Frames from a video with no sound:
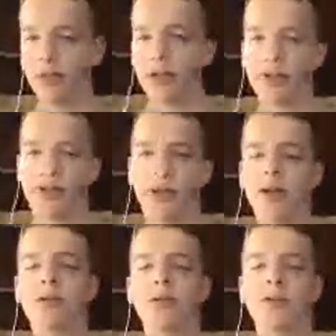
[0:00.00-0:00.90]

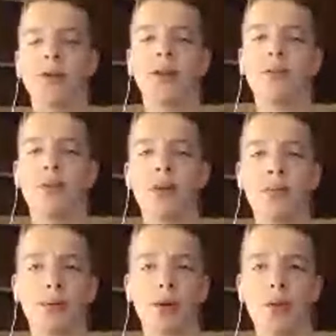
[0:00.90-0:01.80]
channels when people
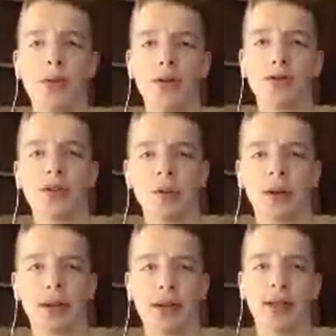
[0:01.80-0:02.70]
know what they're
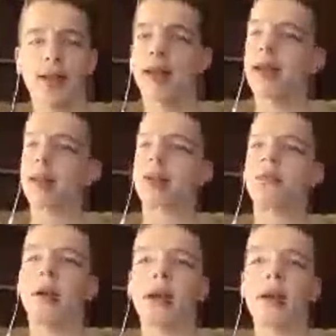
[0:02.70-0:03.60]
doing. Like the
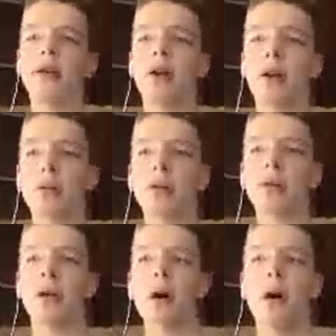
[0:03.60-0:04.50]
creator knows
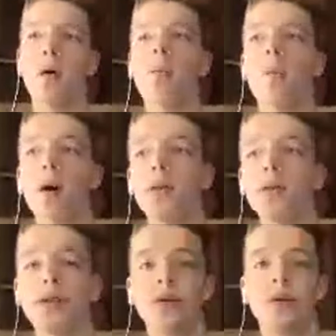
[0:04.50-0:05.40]
what they're
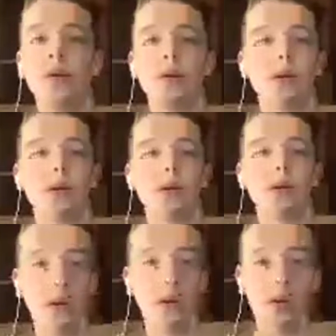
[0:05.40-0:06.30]
doing. They're making
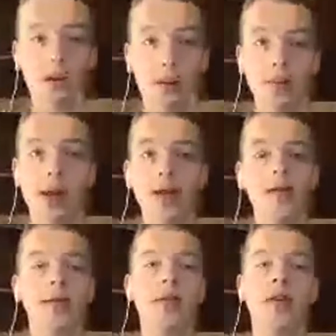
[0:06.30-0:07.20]
good
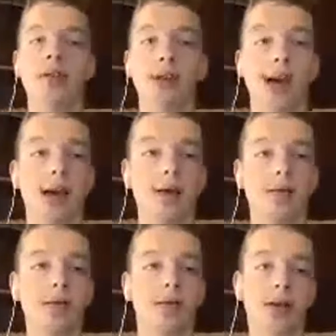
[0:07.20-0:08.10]
thumbnails, good
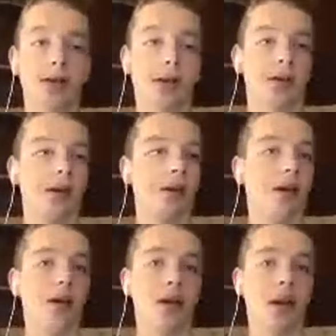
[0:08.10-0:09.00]
titles, good
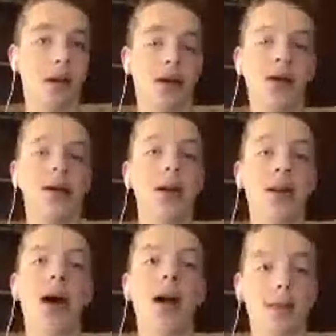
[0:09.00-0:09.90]
a
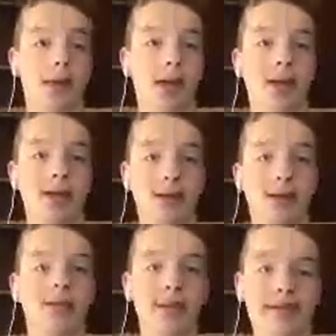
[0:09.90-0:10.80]
lot of things.
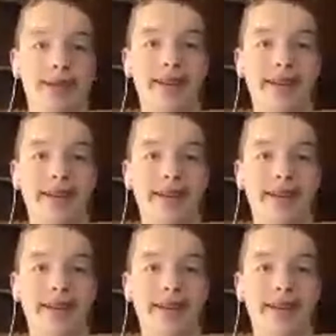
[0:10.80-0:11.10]
Just